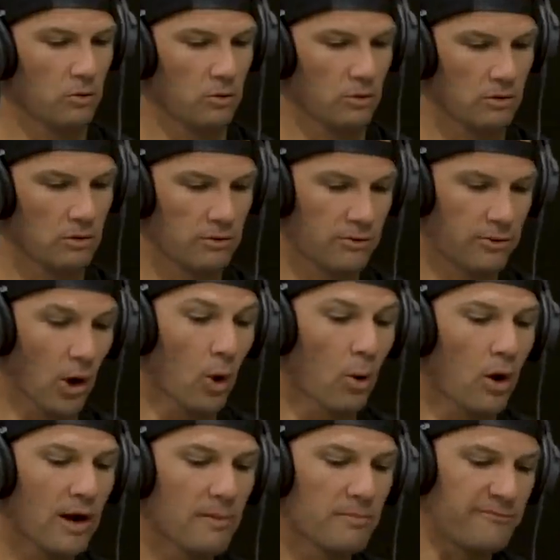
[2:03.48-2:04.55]
though
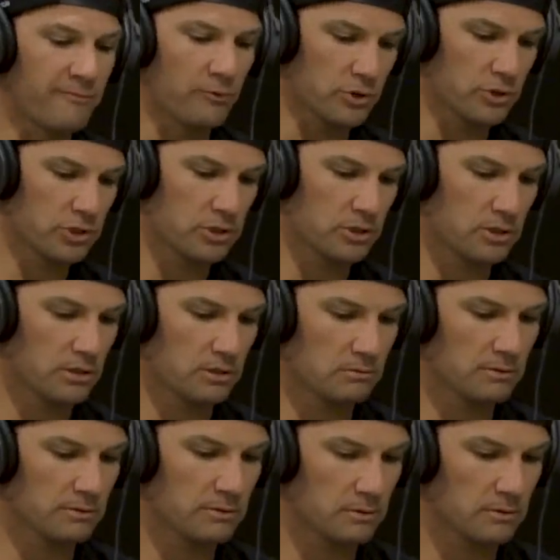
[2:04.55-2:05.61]
I'm fortunate
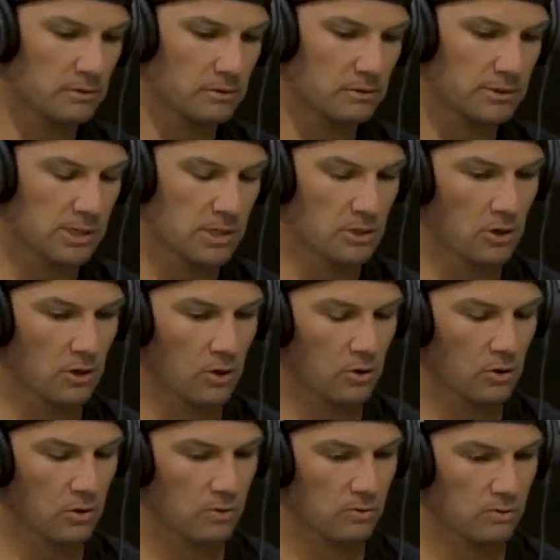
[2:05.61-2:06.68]
to
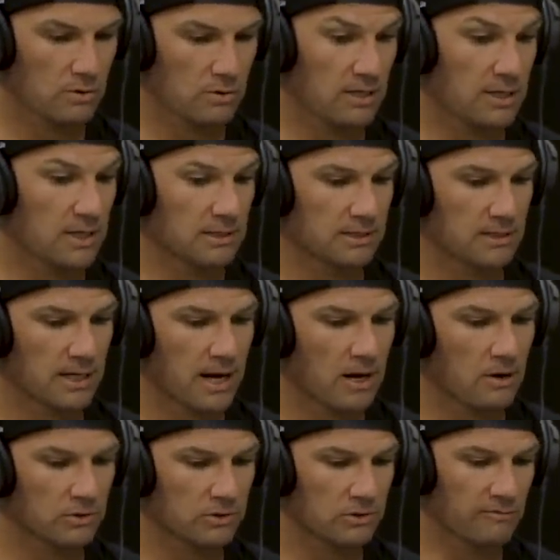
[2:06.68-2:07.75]
know the ins and
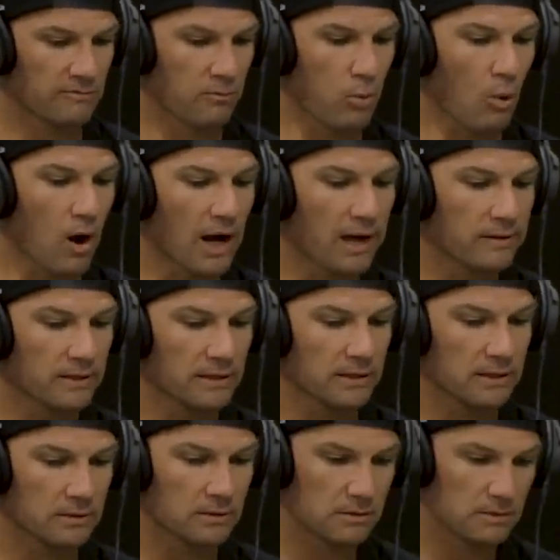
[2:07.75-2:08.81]
outs of why
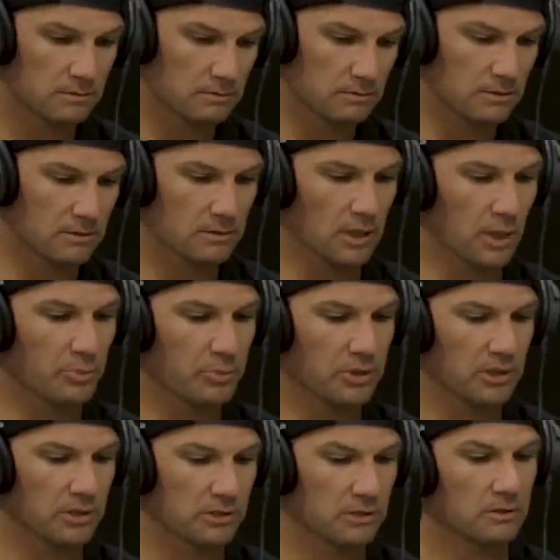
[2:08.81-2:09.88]
these
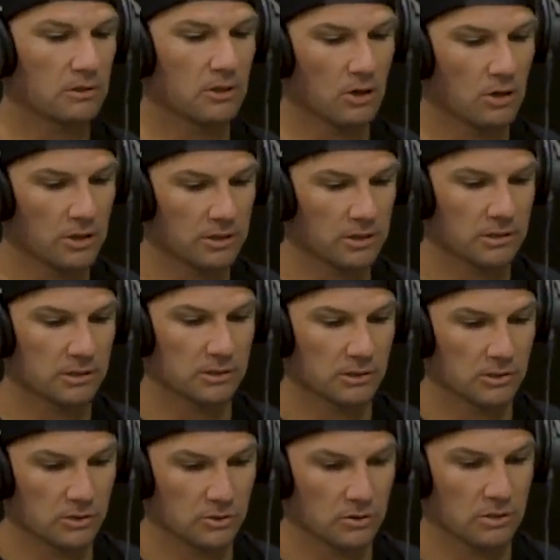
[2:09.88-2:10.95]
companies, the Hondas, the
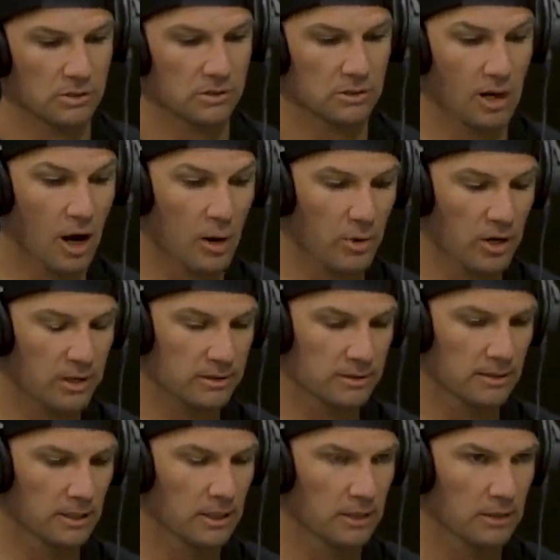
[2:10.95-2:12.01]
Suzukis, the Yamahas,